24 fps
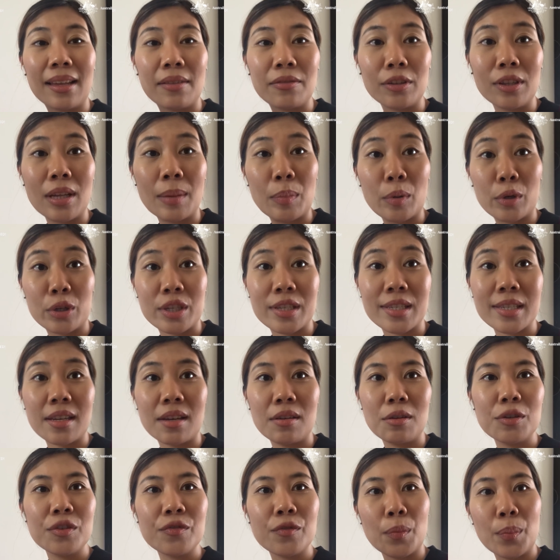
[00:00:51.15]
level up our
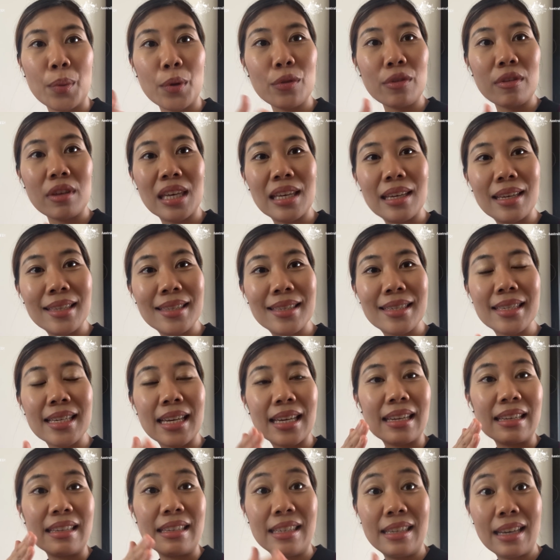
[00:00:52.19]
skills for both kids,
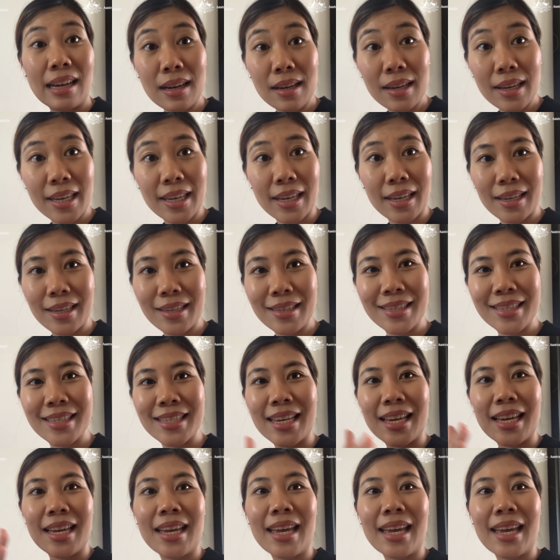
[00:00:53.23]
young kids,